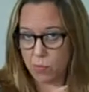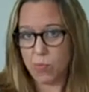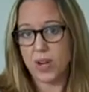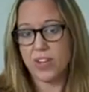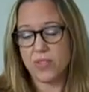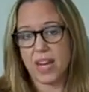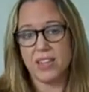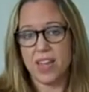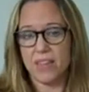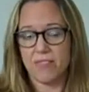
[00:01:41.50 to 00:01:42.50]
where you got
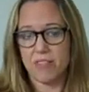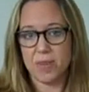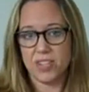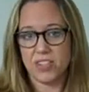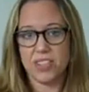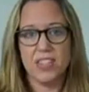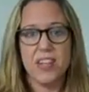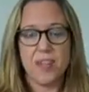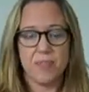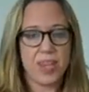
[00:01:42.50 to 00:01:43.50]
that information,
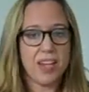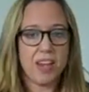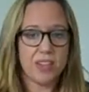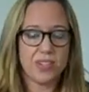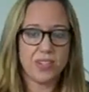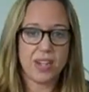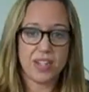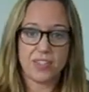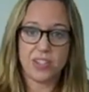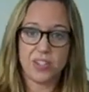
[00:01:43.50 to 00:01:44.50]
that also
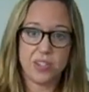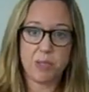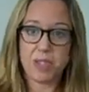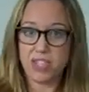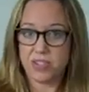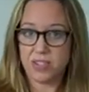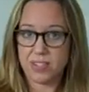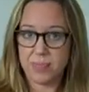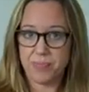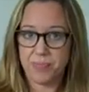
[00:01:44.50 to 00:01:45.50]
constitutes
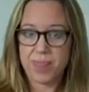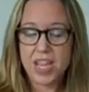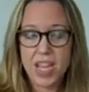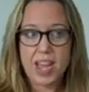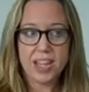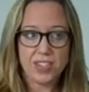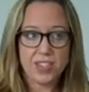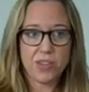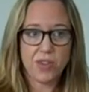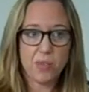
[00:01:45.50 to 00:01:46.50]
plagiarism. And
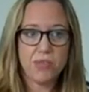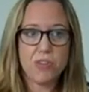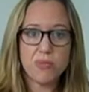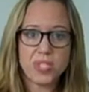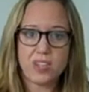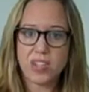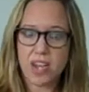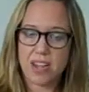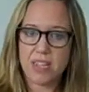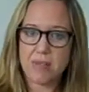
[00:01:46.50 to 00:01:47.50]
so before we start
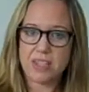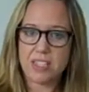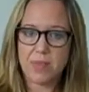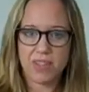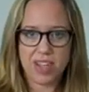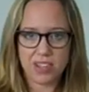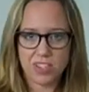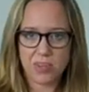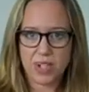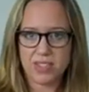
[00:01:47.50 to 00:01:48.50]
talking about some of the
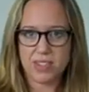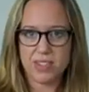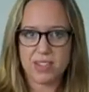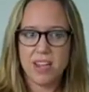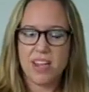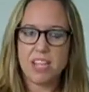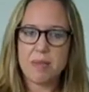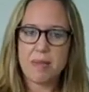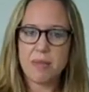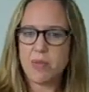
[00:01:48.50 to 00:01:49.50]
consequences, you
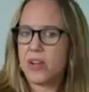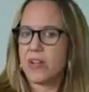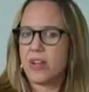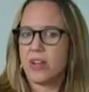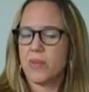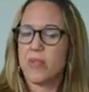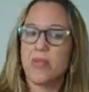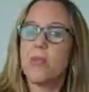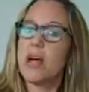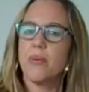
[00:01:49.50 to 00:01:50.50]
might be wondering, well
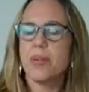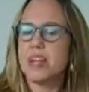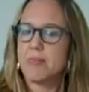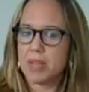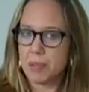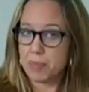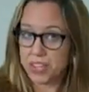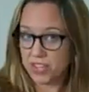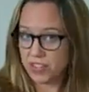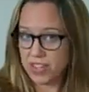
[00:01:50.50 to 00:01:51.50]
then why would anybody
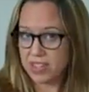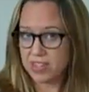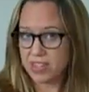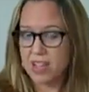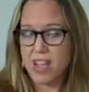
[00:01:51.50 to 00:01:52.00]
plagiarize?